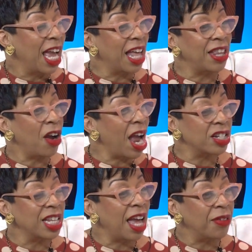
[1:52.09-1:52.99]
And they're
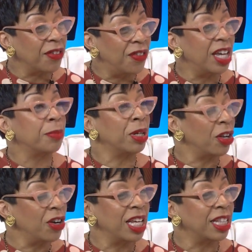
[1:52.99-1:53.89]
actually having fun, but
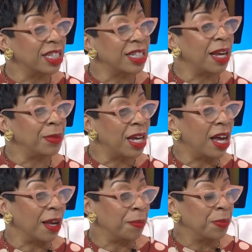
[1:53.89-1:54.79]
learning at the same
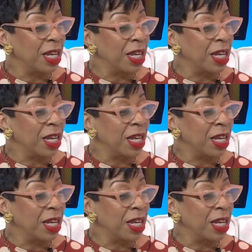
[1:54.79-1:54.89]
time.